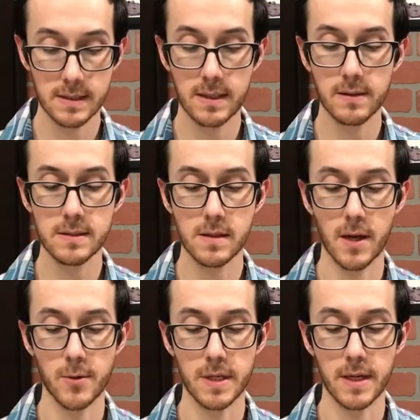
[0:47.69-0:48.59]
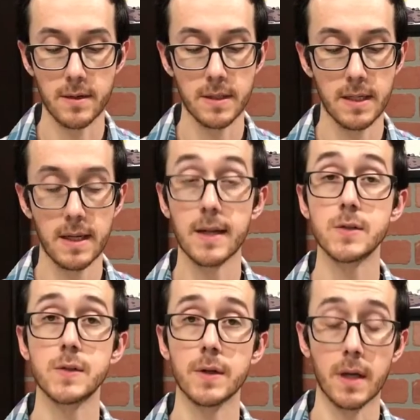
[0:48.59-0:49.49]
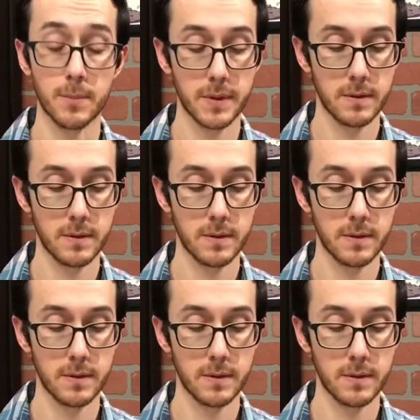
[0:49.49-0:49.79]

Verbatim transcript: down his soldering iron, and stood up.